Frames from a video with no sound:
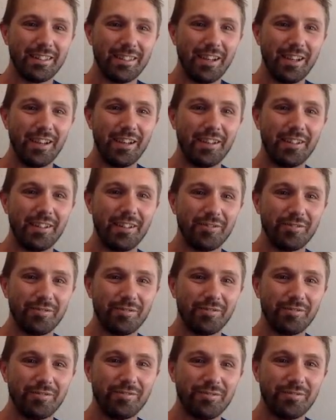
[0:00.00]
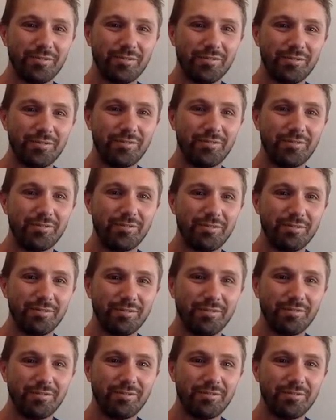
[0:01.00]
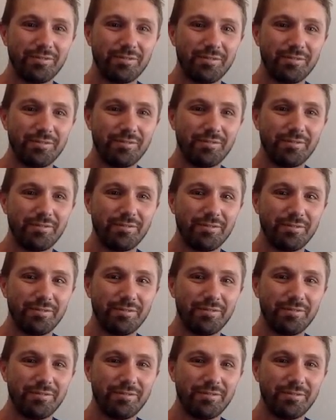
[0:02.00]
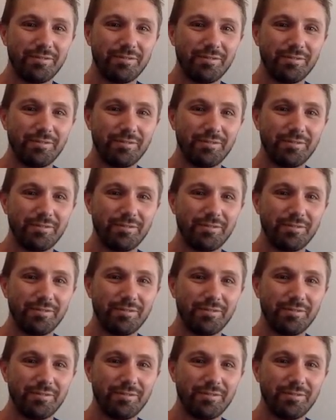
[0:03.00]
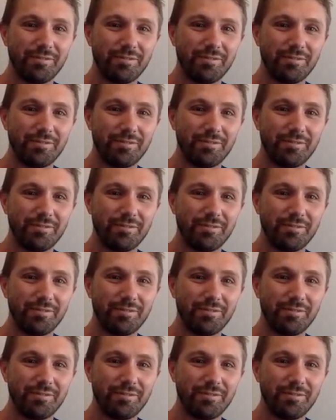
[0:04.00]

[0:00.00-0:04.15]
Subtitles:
The person shown says nothing.